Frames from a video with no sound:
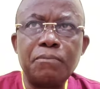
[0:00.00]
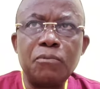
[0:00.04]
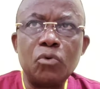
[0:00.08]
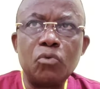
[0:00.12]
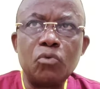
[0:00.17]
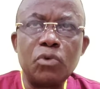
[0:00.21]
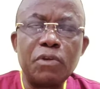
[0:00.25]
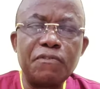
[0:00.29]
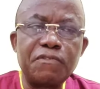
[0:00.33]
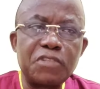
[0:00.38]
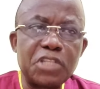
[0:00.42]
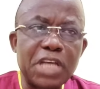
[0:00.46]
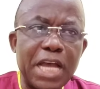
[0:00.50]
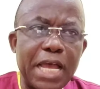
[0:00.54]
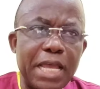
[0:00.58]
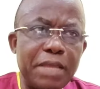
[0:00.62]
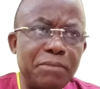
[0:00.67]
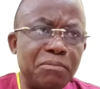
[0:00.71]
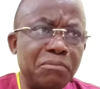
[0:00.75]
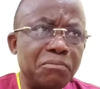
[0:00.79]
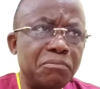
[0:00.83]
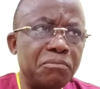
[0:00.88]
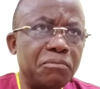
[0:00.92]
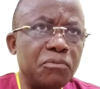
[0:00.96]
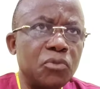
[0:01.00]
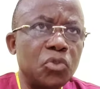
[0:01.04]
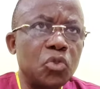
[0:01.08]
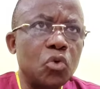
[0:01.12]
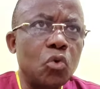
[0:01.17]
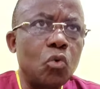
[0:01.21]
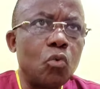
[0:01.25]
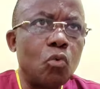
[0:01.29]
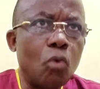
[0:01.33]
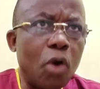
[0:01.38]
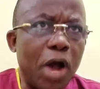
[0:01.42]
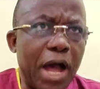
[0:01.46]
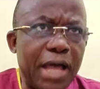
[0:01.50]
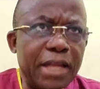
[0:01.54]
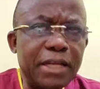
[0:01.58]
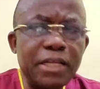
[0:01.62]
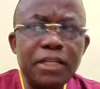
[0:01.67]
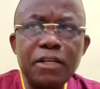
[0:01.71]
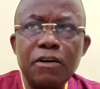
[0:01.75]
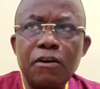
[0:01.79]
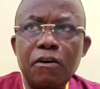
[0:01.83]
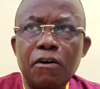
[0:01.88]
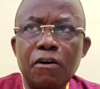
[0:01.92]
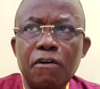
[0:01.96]
with time,
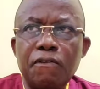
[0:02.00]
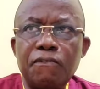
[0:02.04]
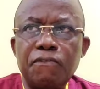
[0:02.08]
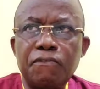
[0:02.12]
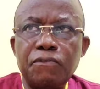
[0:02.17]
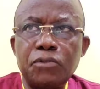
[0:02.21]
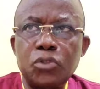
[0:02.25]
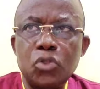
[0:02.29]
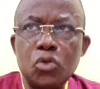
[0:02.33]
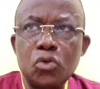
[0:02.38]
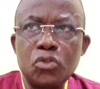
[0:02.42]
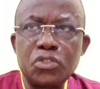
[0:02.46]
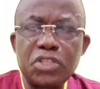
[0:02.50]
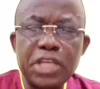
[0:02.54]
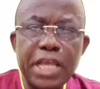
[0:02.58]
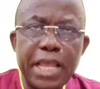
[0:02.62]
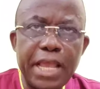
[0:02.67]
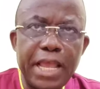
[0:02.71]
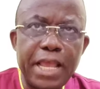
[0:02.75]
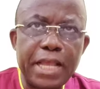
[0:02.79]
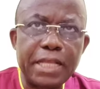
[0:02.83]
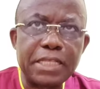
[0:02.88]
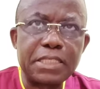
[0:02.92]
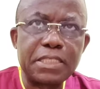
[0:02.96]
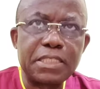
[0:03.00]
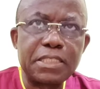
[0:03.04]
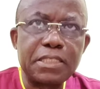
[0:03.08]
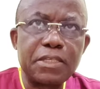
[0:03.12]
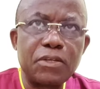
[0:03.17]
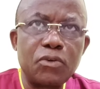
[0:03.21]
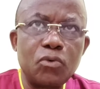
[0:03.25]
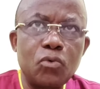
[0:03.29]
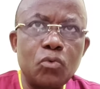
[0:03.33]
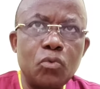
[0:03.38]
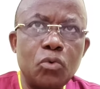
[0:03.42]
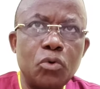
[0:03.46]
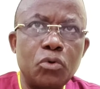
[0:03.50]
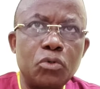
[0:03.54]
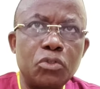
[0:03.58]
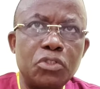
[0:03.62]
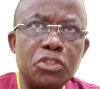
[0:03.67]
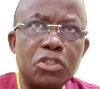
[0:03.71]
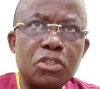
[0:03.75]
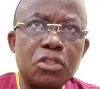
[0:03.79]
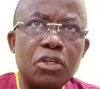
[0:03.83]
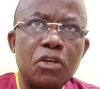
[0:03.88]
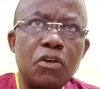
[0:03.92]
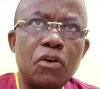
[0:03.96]
one of those eggs would
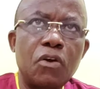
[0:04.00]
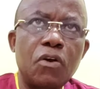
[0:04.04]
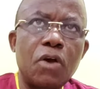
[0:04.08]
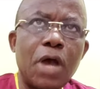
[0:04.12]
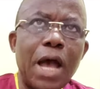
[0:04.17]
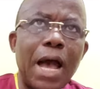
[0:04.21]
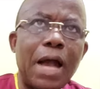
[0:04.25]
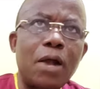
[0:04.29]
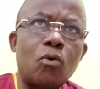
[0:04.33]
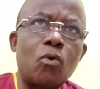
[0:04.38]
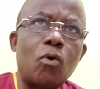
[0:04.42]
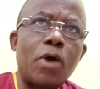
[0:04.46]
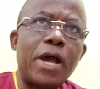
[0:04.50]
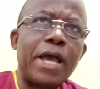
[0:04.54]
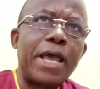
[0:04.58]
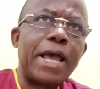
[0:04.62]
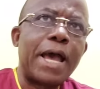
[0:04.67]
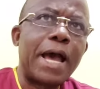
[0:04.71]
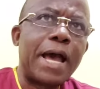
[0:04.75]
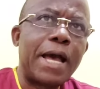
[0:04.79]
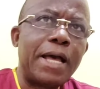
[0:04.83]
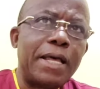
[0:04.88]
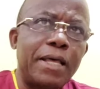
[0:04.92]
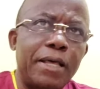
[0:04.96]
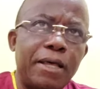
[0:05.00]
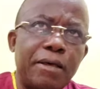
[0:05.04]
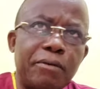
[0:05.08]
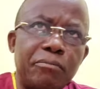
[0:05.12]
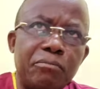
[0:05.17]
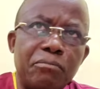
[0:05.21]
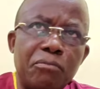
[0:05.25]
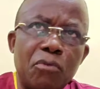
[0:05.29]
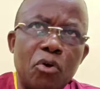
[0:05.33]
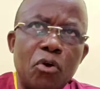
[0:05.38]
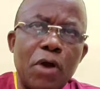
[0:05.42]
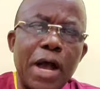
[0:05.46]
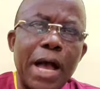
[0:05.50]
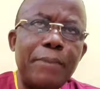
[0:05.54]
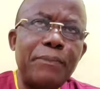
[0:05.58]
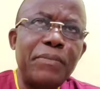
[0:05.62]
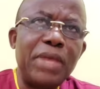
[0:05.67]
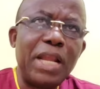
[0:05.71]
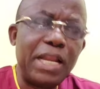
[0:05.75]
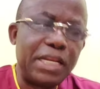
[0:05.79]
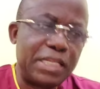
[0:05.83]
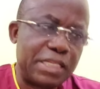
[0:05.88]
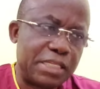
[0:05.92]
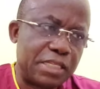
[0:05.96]
acquire more
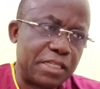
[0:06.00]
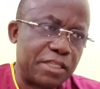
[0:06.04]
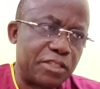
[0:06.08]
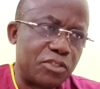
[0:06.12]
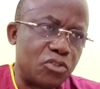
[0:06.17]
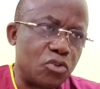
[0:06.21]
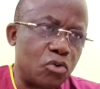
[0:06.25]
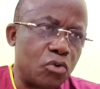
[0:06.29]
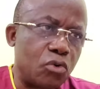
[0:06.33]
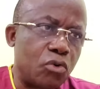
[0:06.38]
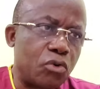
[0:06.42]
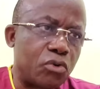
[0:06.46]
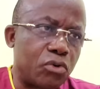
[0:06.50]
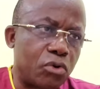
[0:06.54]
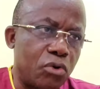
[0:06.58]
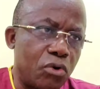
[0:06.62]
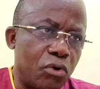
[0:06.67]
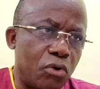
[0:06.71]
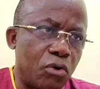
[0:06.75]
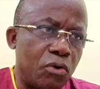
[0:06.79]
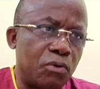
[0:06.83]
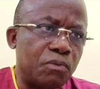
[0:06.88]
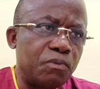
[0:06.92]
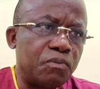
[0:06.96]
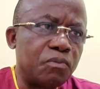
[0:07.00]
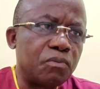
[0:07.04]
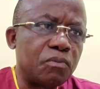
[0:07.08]
ability to grow